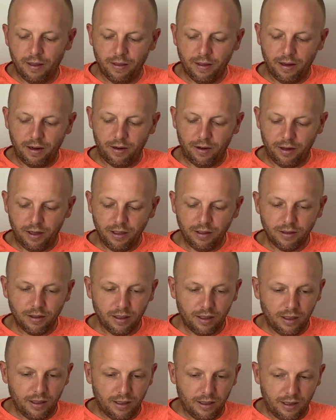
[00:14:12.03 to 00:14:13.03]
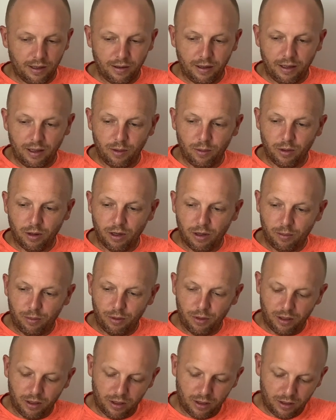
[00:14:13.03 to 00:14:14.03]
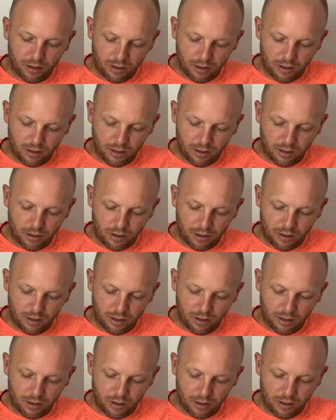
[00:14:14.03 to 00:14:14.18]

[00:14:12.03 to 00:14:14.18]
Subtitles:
There it is. All right, and then we're going to put